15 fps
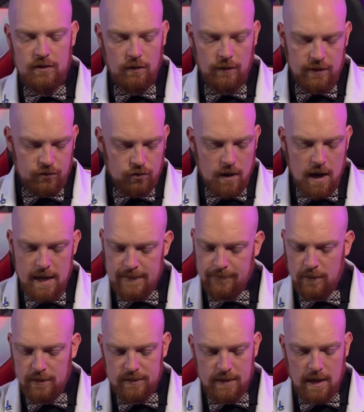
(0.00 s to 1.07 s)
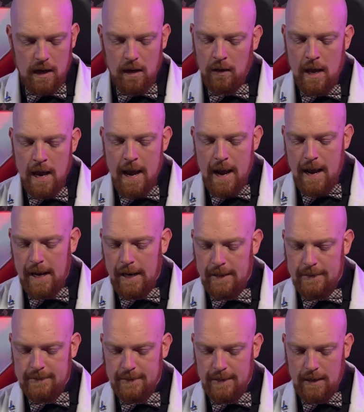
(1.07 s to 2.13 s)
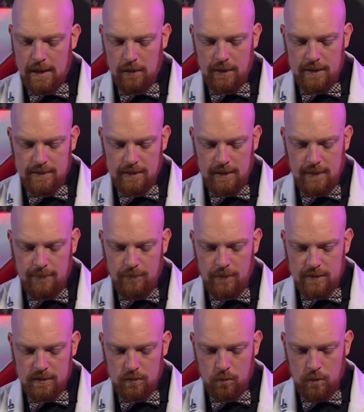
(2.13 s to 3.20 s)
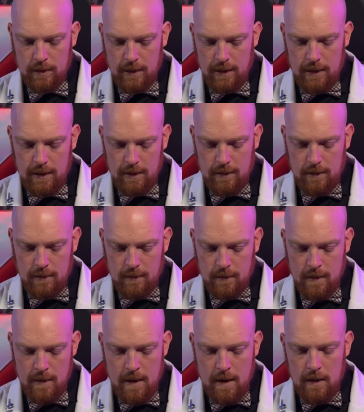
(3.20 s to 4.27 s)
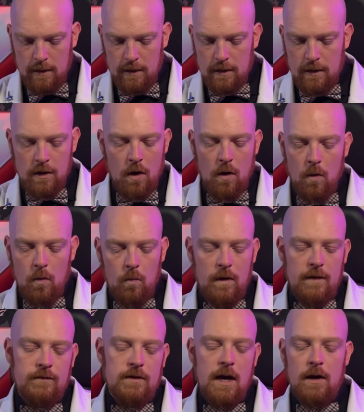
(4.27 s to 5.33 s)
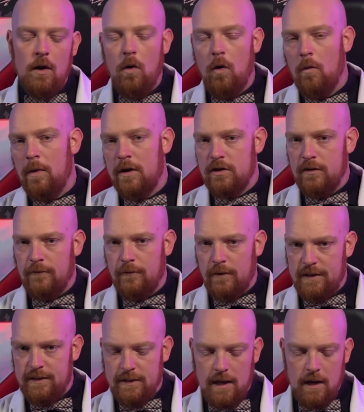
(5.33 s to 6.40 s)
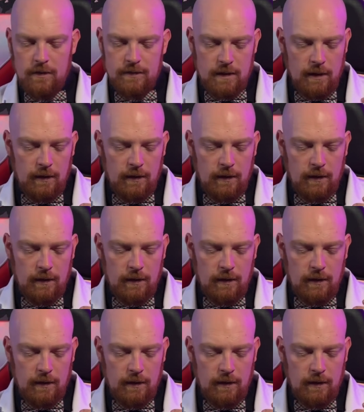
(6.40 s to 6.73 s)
So let's try a different style and uh, let's give this one here, you know, we've done a whole bunch of freestyles.